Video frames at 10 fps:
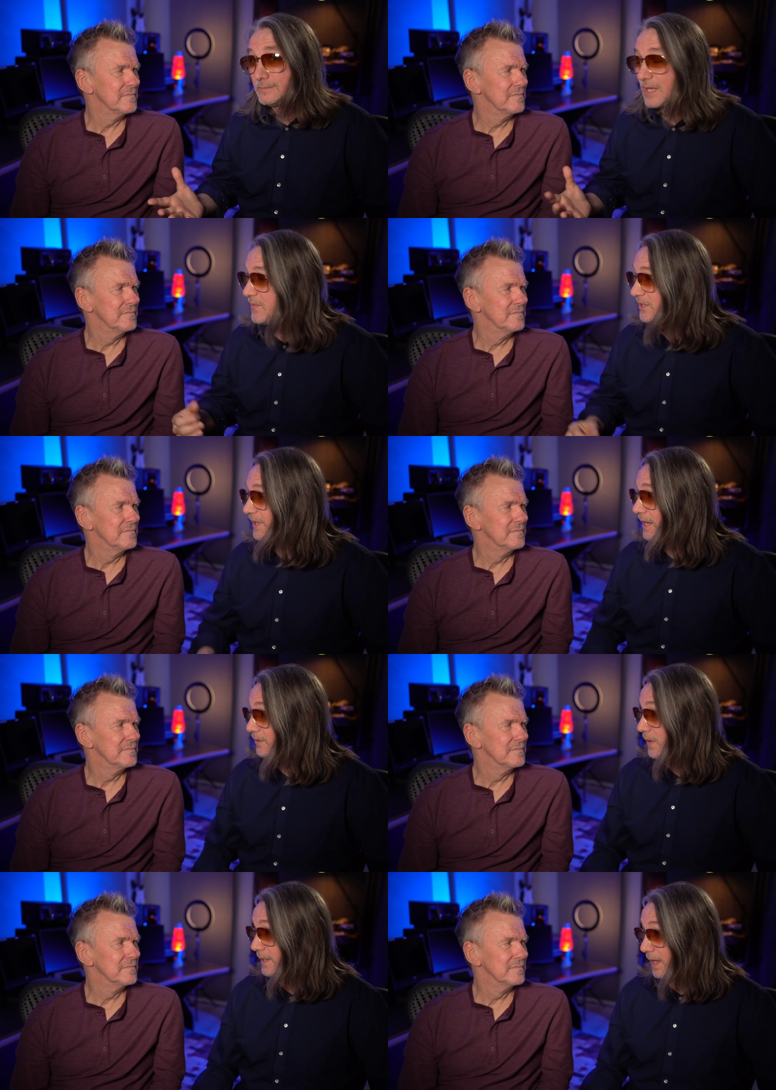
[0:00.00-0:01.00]
Speaker 1: I mean, you
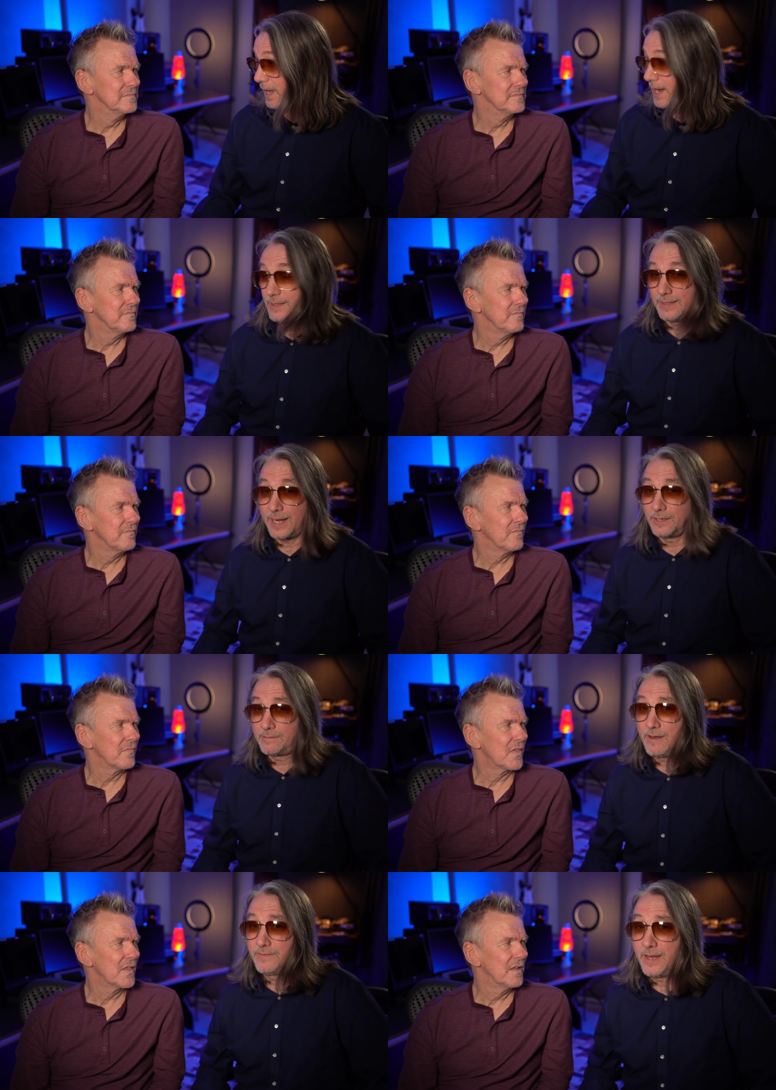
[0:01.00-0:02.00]
can't quite hide an
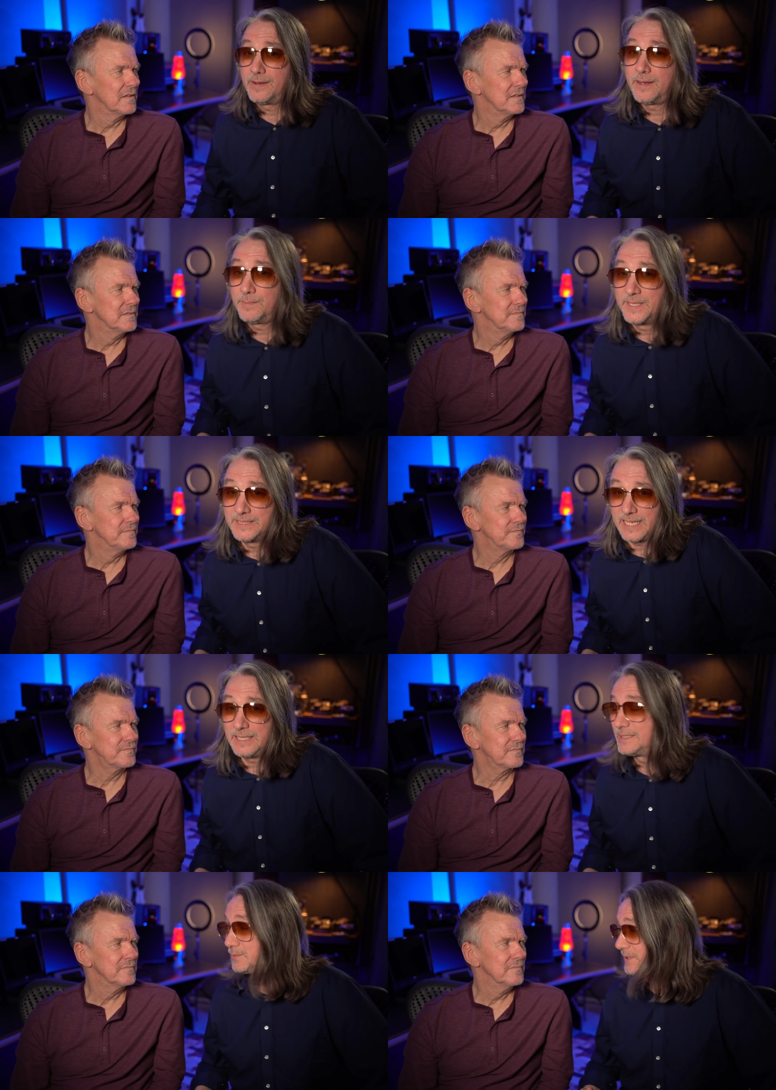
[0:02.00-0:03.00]
aircraft carrier. I mean,
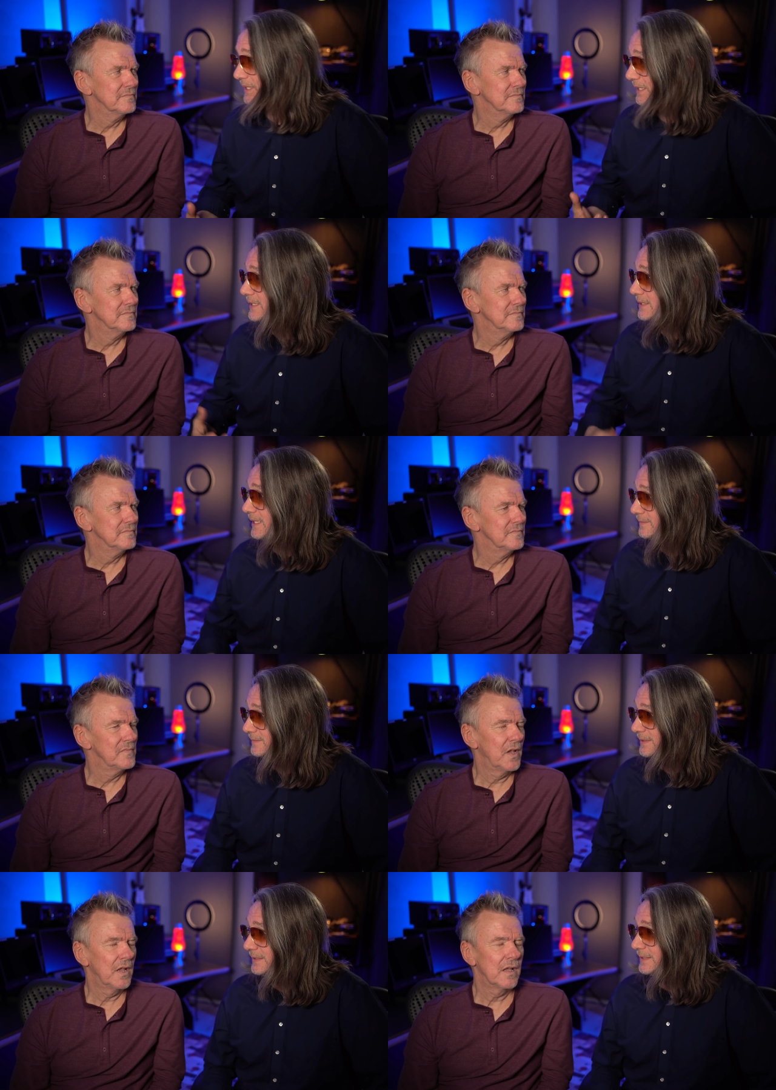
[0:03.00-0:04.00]
satellites will see that
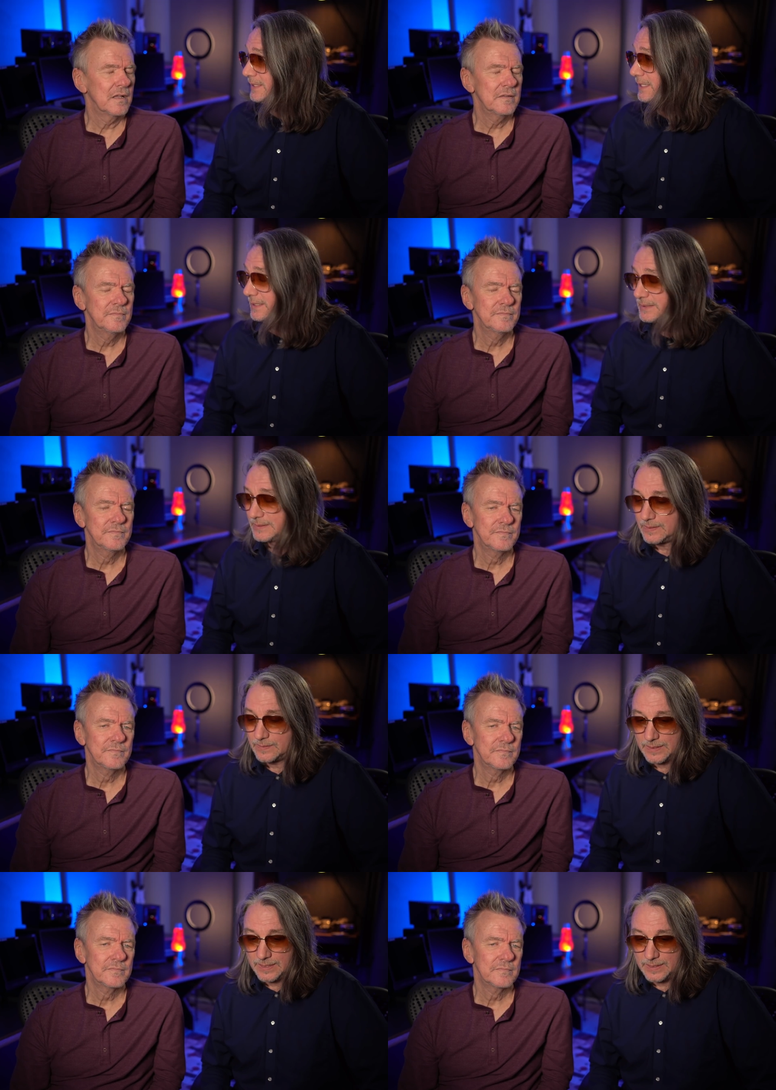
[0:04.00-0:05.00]
stuff. Yeah.
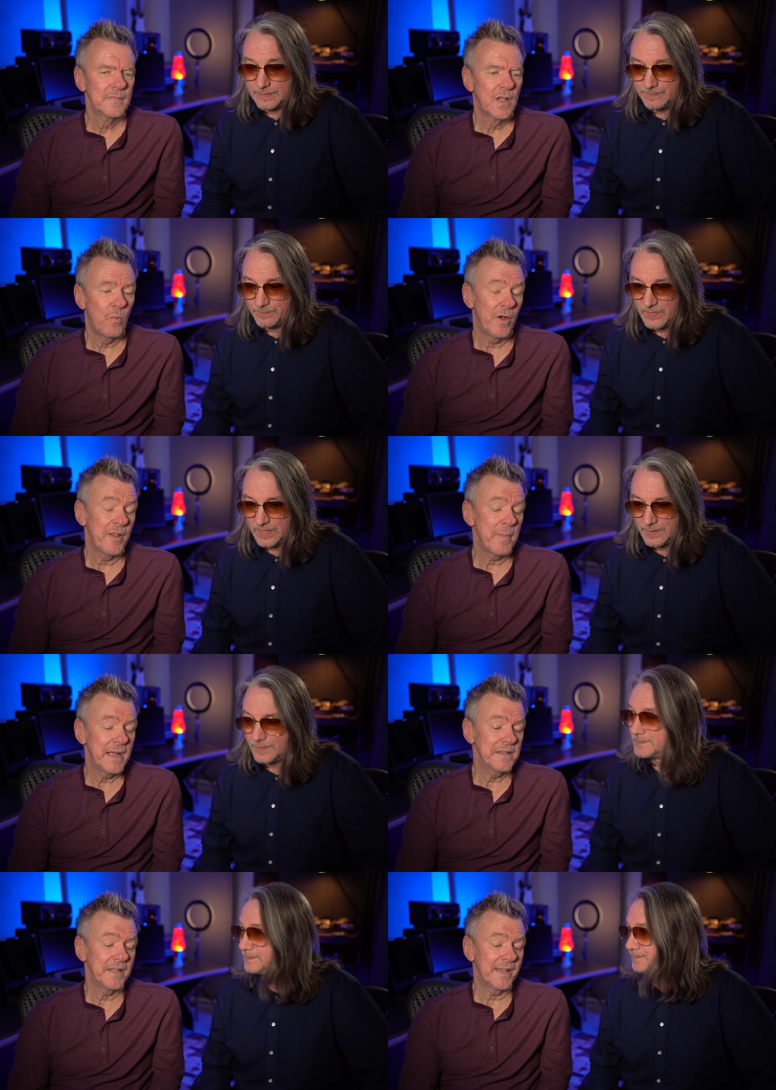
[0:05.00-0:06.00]
So. Um,
Speaker 2: well, the
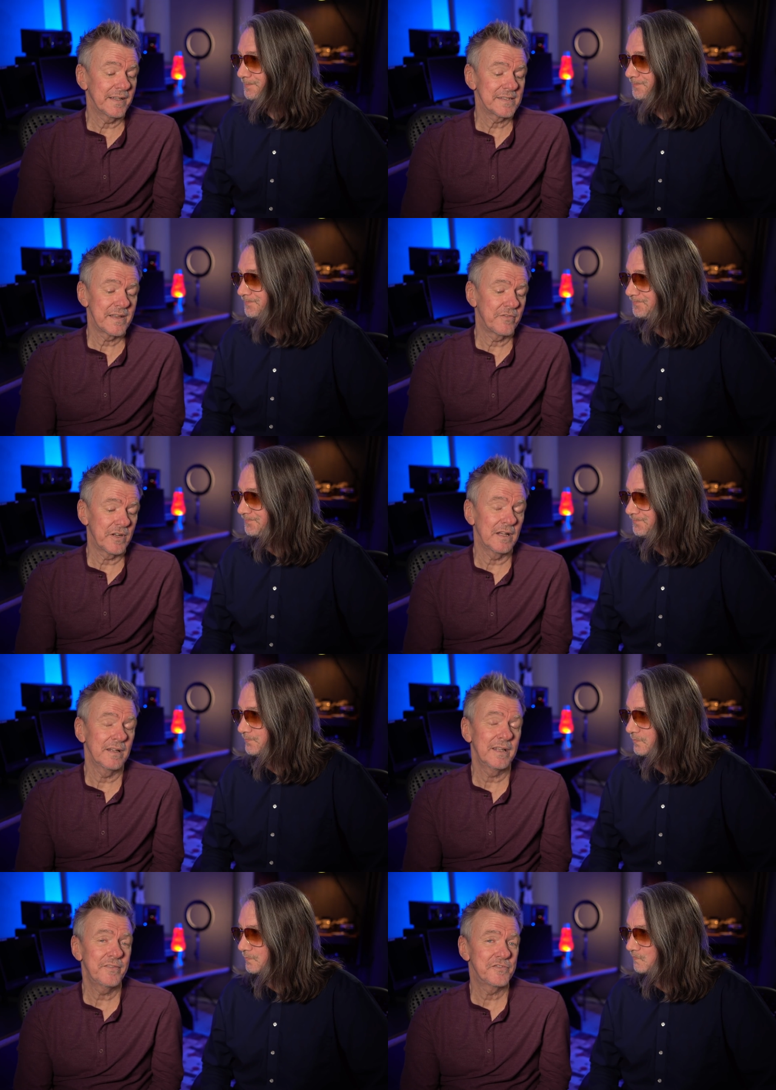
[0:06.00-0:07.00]
main thing is having to
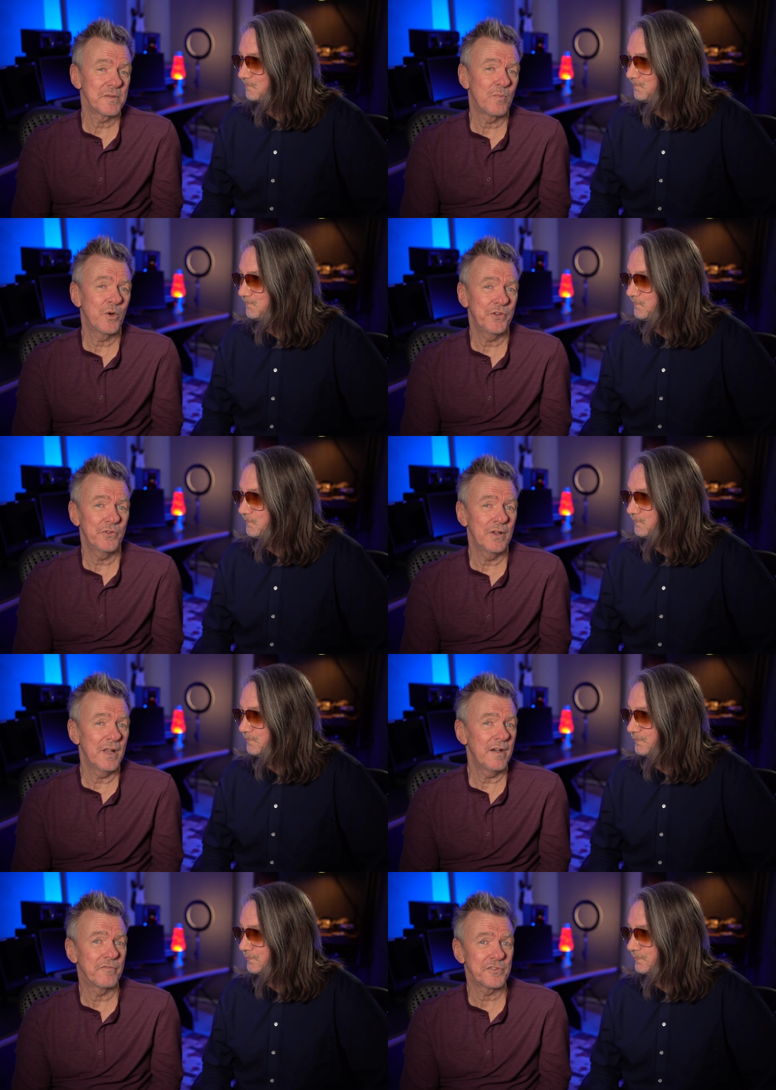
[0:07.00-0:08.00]
leave someone you
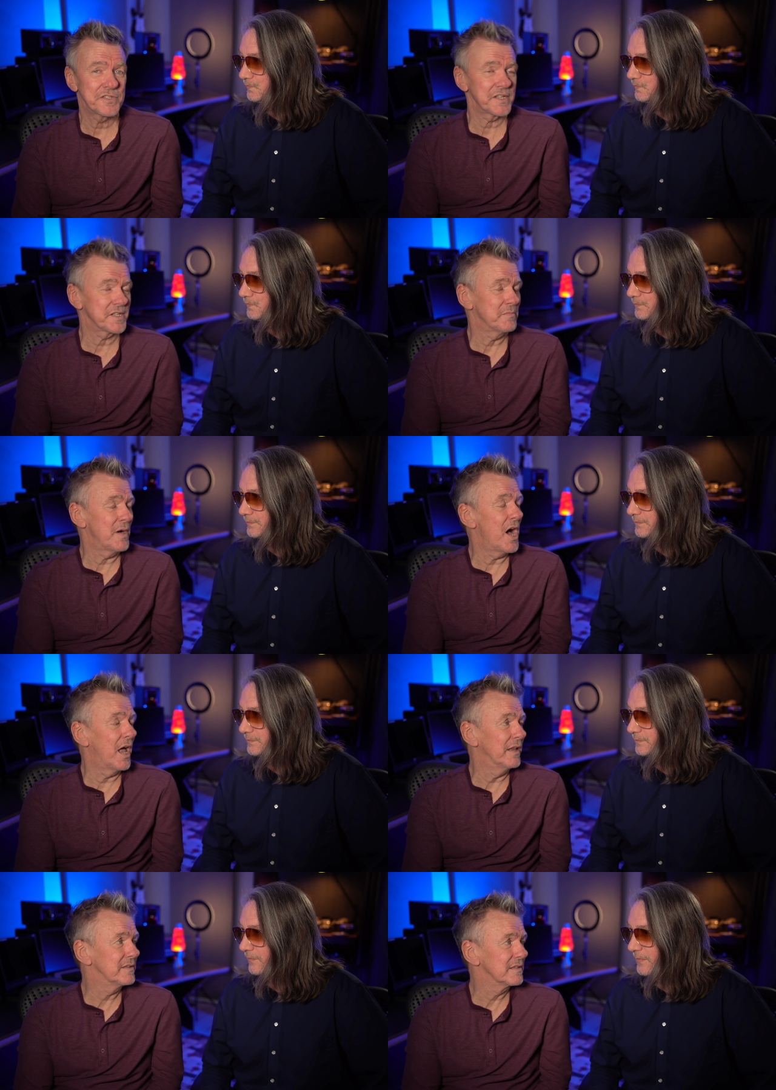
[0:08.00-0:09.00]
love for six
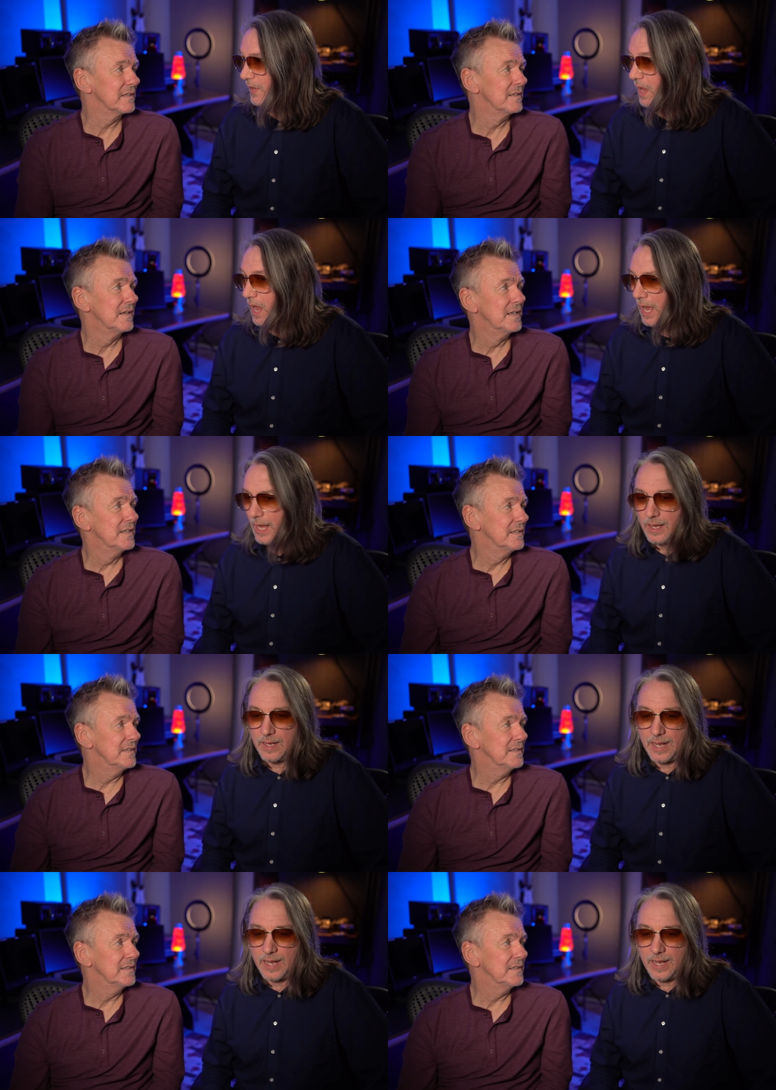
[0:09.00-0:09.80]
months. Uh,